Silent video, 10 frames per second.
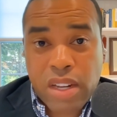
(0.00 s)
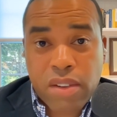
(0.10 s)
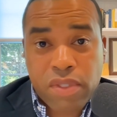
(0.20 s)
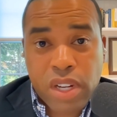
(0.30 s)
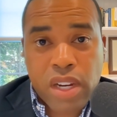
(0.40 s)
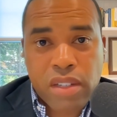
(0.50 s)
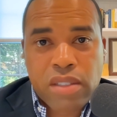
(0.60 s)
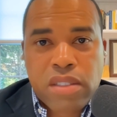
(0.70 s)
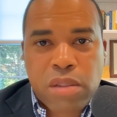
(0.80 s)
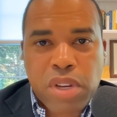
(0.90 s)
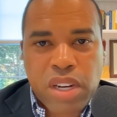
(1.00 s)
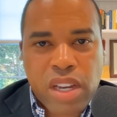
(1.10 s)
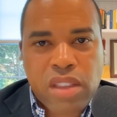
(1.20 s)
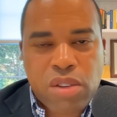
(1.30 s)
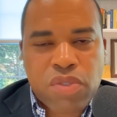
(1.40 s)
have done to
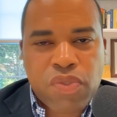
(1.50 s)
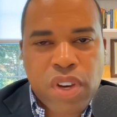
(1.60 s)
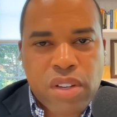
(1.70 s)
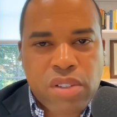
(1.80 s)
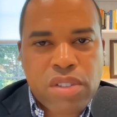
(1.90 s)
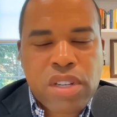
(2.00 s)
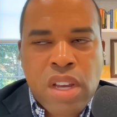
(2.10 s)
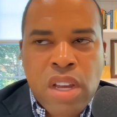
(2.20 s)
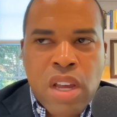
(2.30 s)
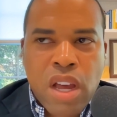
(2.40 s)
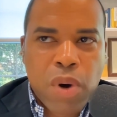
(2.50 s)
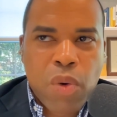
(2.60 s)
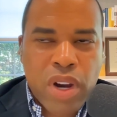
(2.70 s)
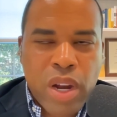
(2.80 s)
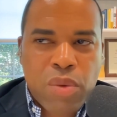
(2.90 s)
mitigate those failures. But
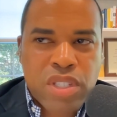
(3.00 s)
what I